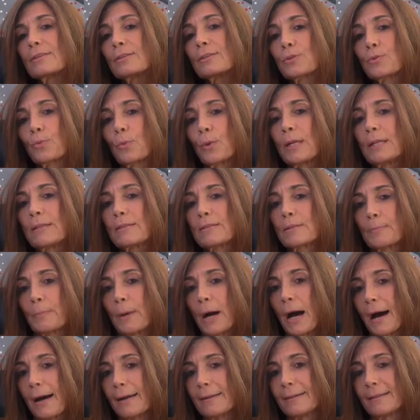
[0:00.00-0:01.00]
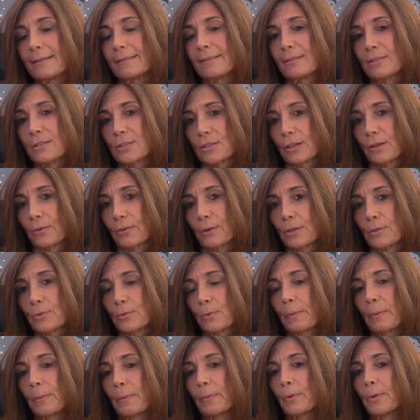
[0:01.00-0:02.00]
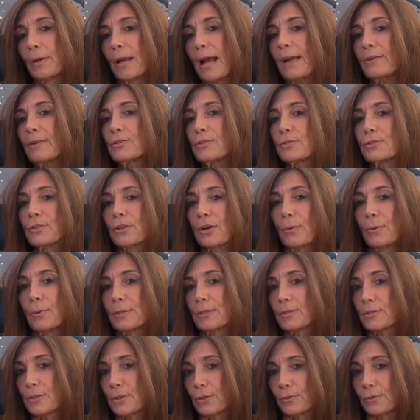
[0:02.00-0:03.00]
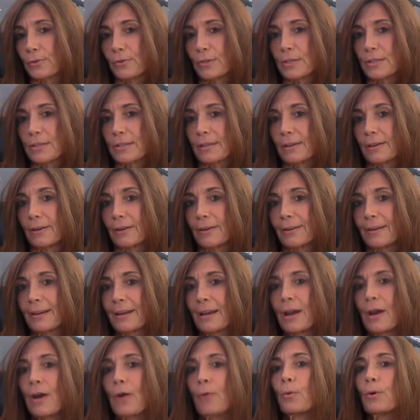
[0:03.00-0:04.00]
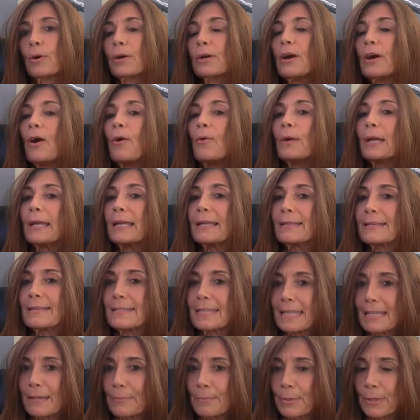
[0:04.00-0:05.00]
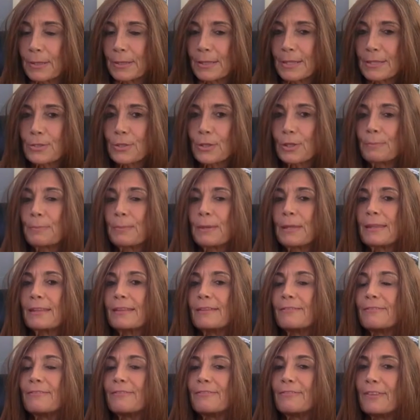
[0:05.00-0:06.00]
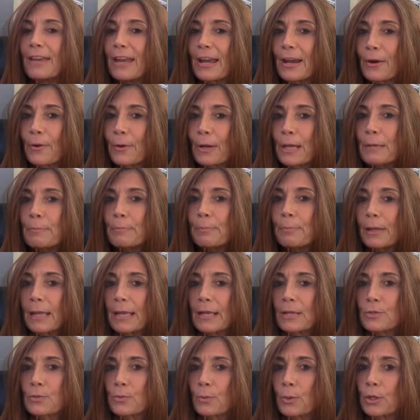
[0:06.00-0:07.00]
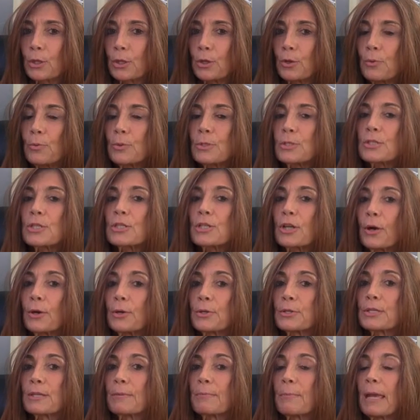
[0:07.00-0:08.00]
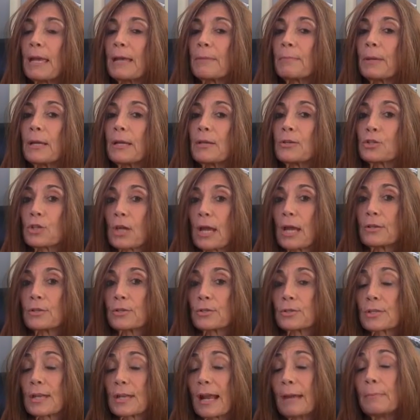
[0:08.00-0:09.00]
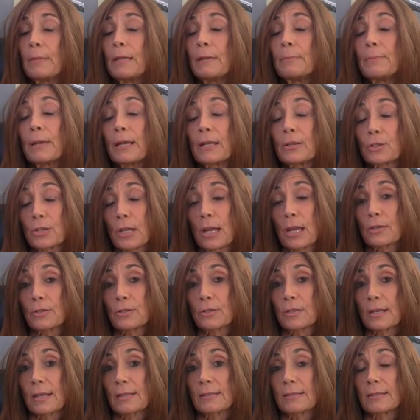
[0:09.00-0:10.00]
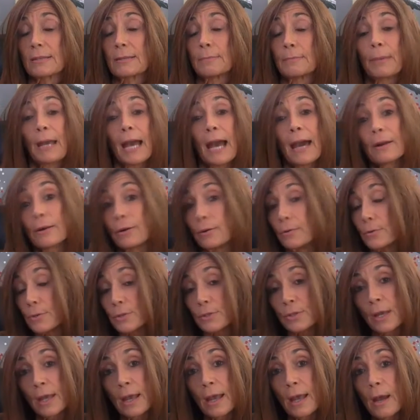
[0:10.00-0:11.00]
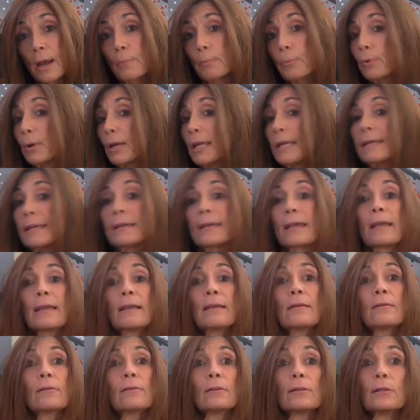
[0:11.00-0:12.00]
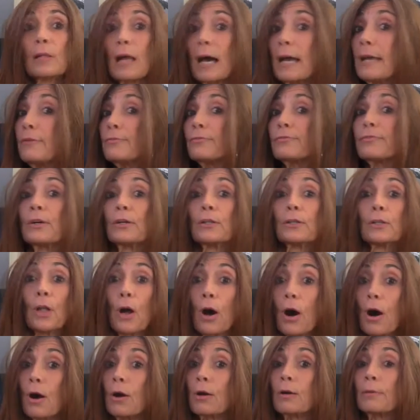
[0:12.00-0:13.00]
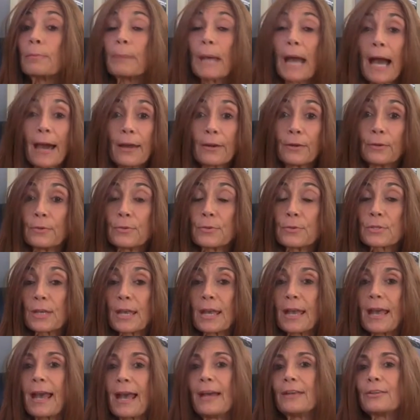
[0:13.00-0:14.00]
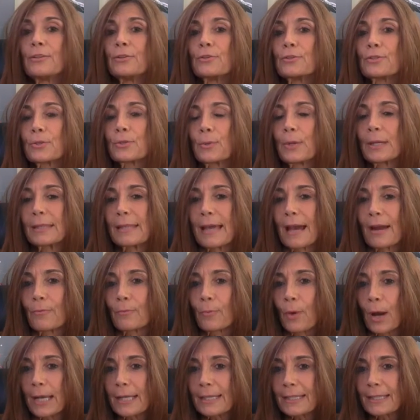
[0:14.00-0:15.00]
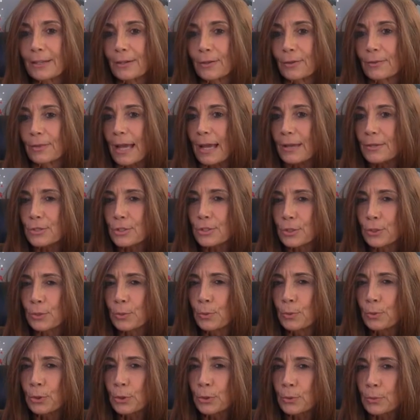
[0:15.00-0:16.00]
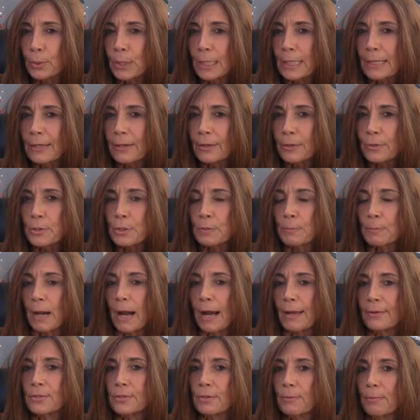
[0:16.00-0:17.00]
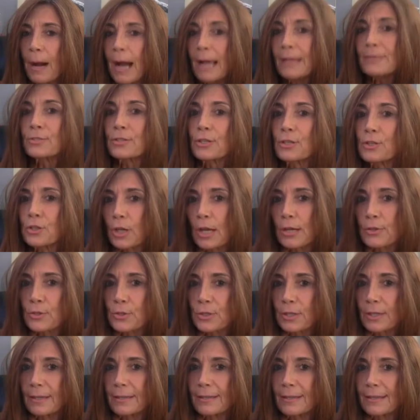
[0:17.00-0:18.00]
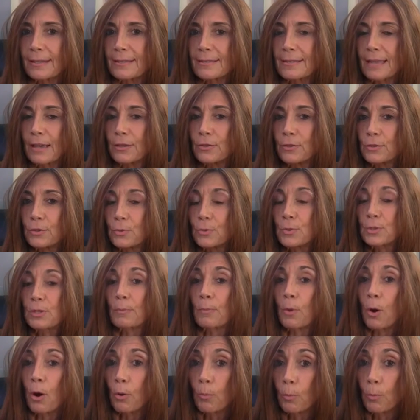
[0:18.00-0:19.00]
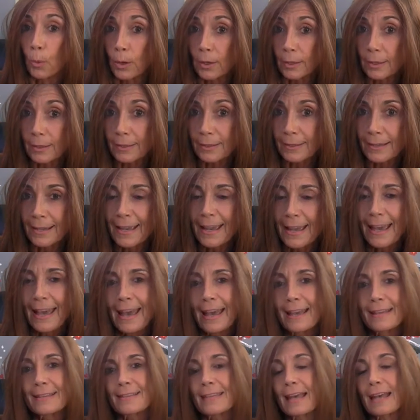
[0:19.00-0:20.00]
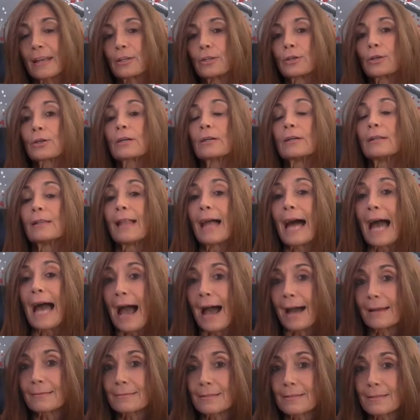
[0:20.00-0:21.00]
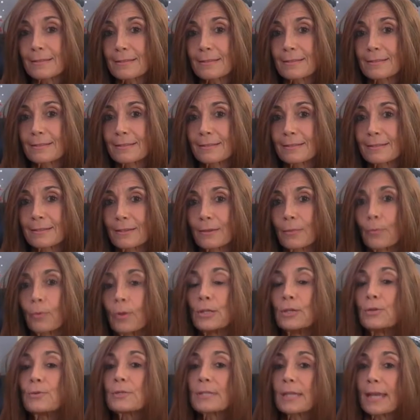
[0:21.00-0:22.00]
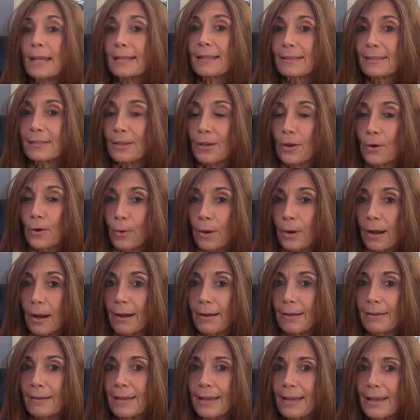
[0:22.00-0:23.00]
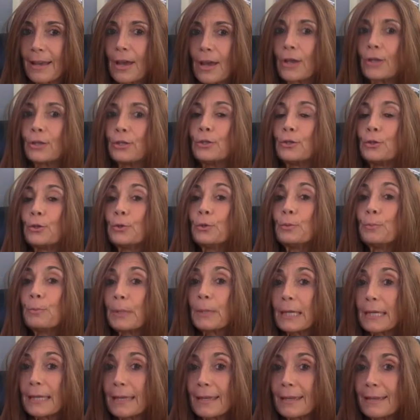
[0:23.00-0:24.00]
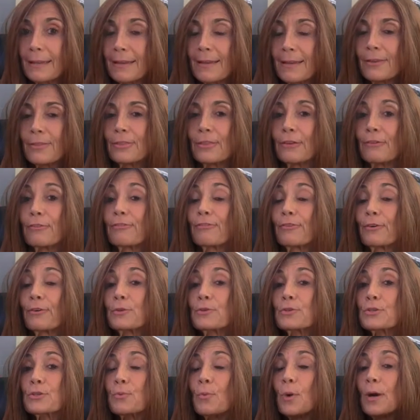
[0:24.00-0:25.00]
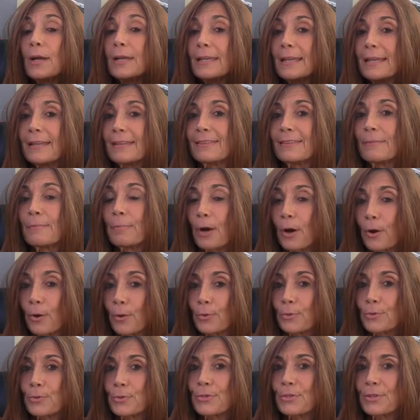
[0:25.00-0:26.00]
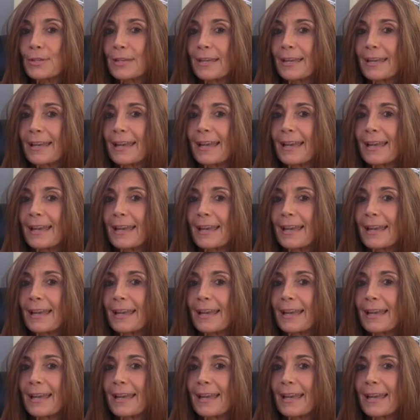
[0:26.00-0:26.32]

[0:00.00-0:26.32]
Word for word: the sweet spot in the series. Remember, we're not just going surface here, we're going deep. And this could be the very place where you start to make big changes. And I mean big changes as in patterns, breaking lifelong patterns. And you're doing that right here in that two, three year spot. So, my suggestion is that you do some homework, is that your class, when you take the yoga, you be the first one in the pose